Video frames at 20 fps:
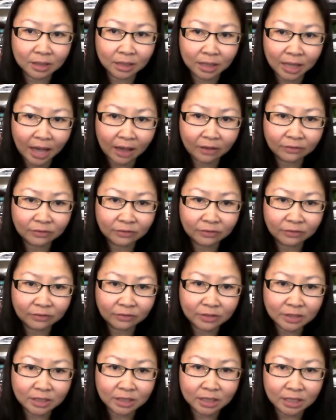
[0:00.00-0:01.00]
the
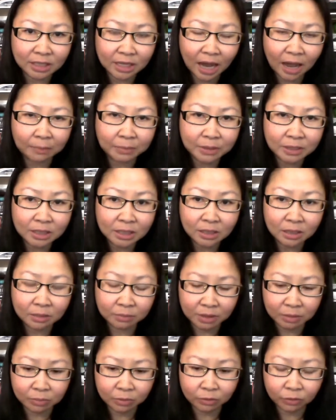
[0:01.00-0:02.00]
left, the
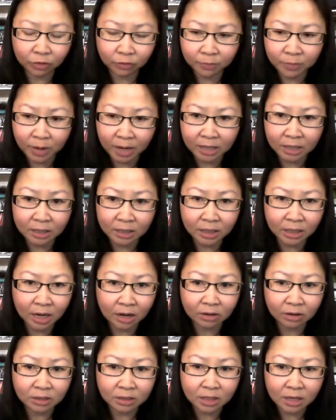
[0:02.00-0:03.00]
people for Biden
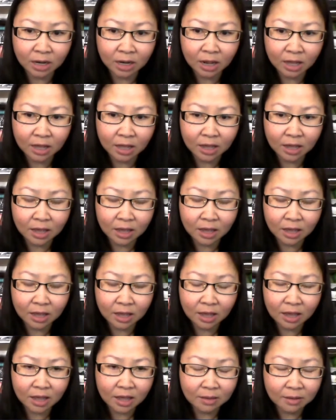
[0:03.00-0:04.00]
and Harris,
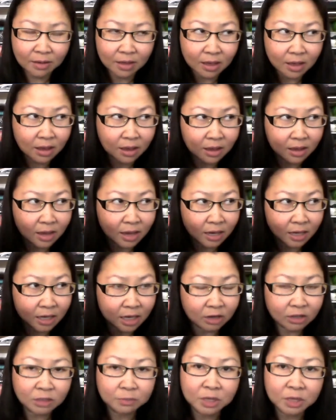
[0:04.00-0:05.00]
it
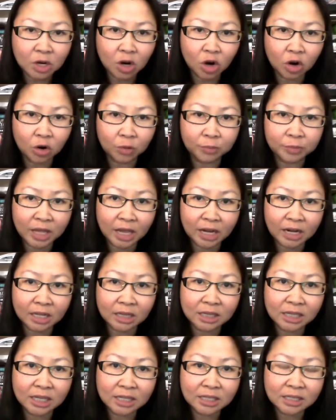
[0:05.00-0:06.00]
gives me hope that
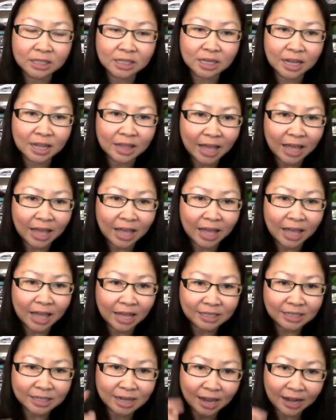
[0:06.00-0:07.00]
at least
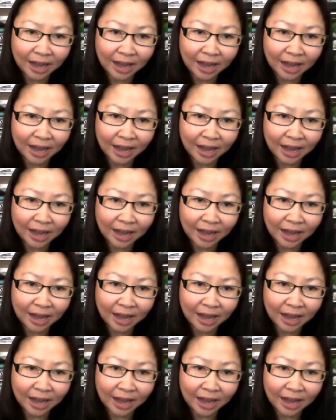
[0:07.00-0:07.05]
that's not